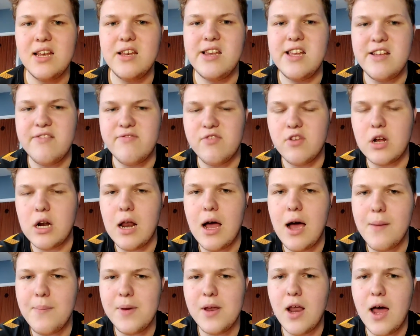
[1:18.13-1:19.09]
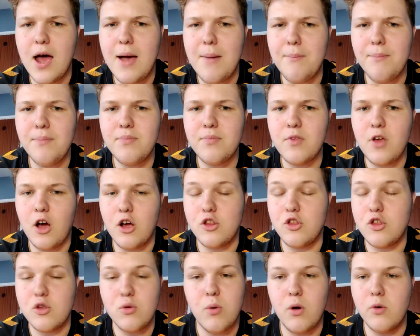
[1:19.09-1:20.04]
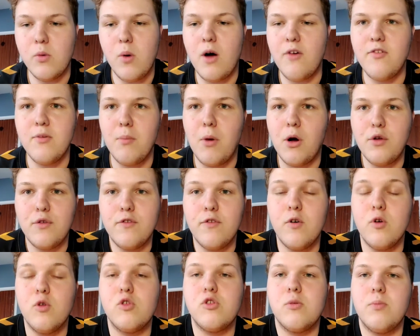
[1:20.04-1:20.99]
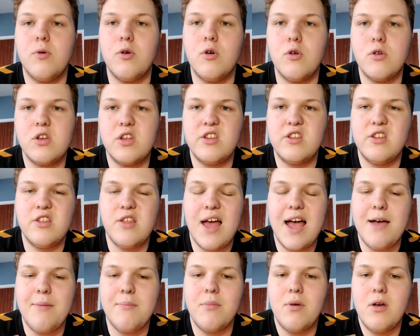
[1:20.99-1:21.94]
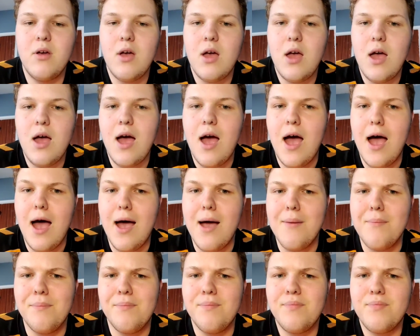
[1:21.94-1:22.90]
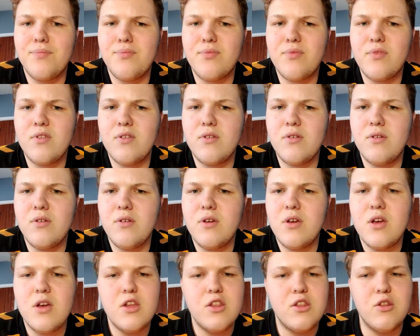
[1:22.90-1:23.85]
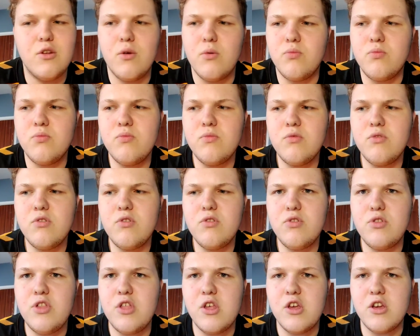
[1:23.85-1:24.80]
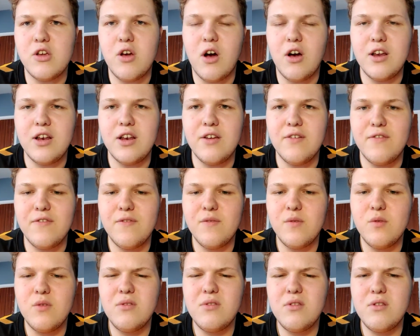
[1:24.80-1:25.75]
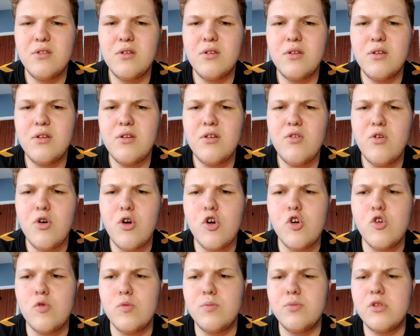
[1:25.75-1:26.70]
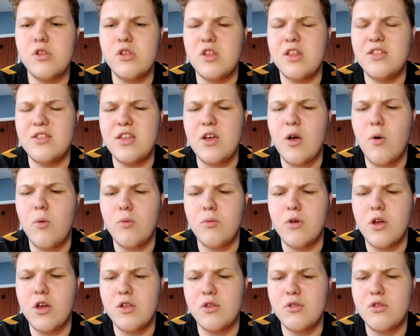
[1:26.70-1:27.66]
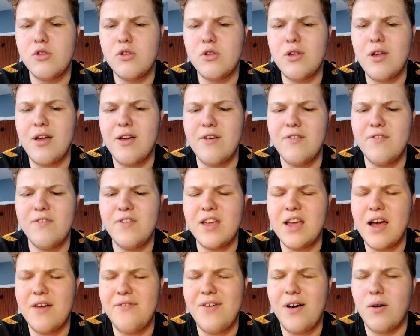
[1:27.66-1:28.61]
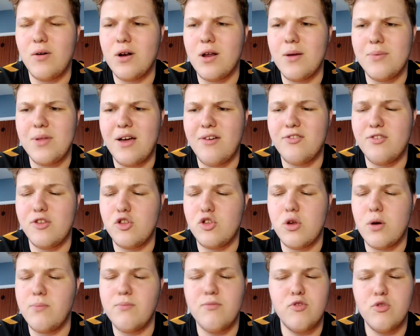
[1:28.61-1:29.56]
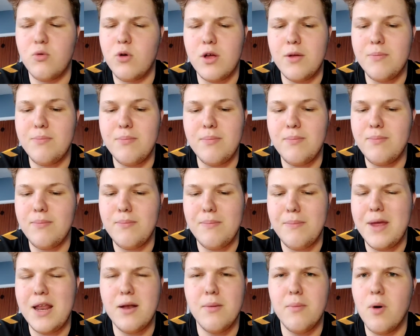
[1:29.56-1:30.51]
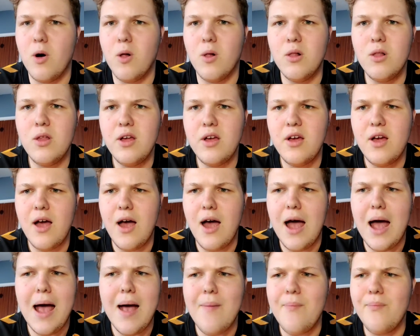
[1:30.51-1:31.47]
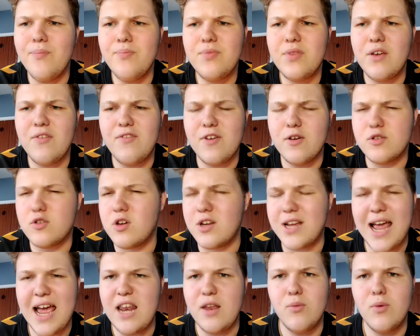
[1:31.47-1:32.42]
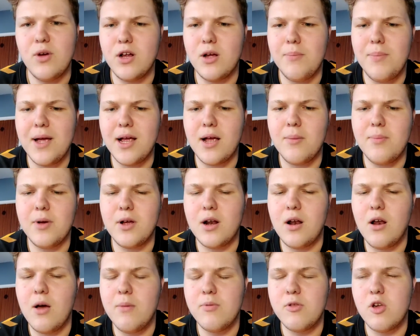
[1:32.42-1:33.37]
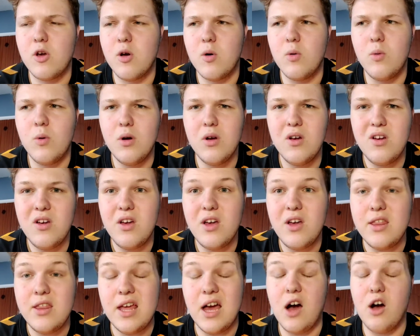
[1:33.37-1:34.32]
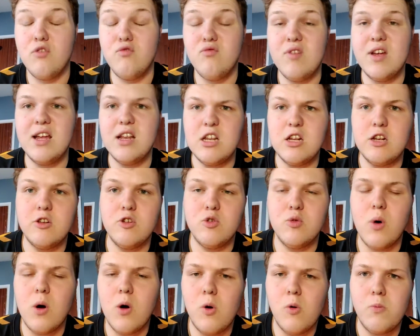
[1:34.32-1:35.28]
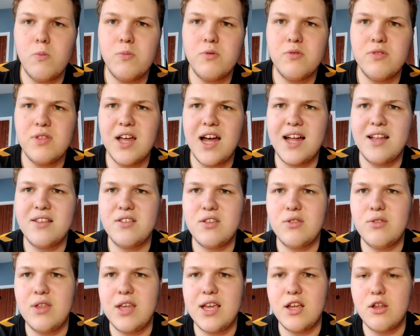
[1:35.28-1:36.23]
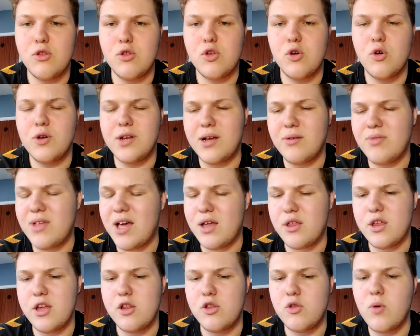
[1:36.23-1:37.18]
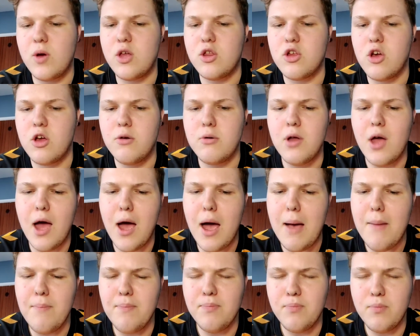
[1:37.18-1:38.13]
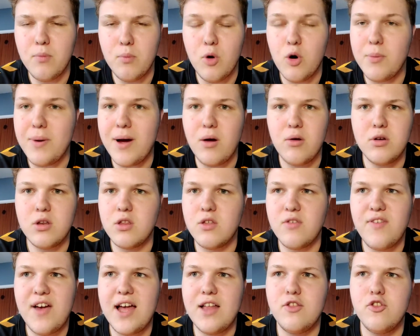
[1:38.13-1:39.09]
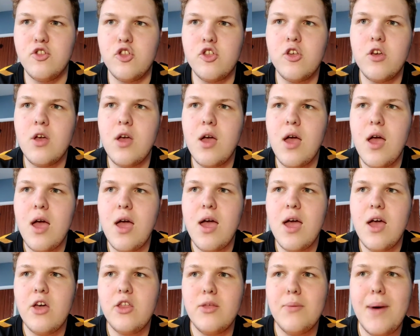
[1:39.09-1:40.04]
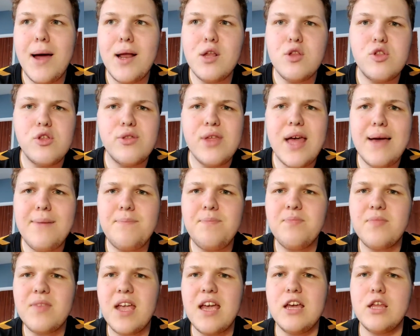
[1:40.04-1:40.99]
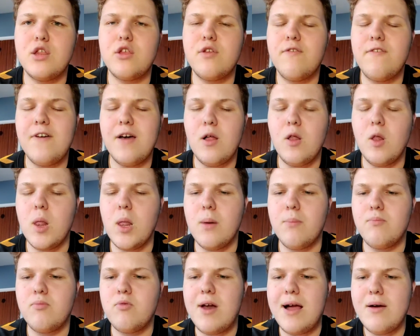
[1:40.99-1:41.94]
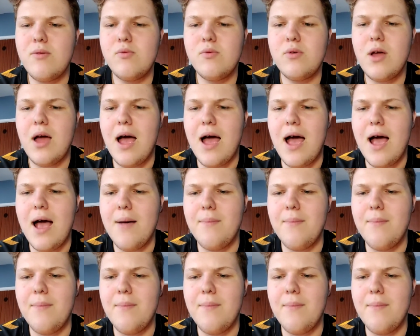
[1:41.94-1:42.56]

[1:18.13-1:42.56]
leave the club. And I just want to offer my full support to them. You know, the kind of hoops that the owners of EFL clubs have to jump through are minimal. It feels like anyone can pick up a club. So, yeah, I really do hope that they can sort out that situation. More power to the fans. The manager then is Phil Brown.